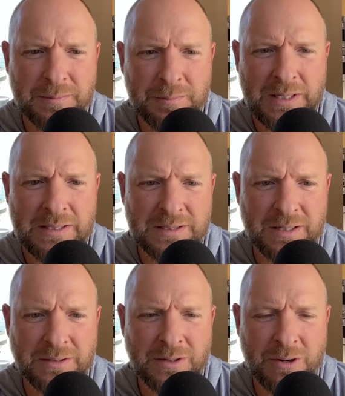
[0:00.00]
piece
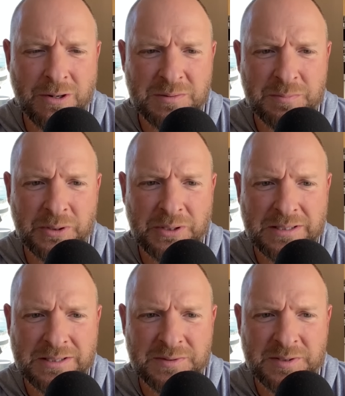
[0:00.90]
on Harden's
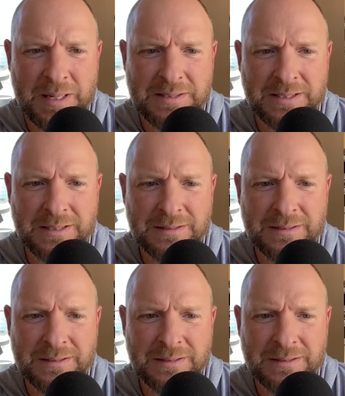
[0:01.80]
brilliance of spacing.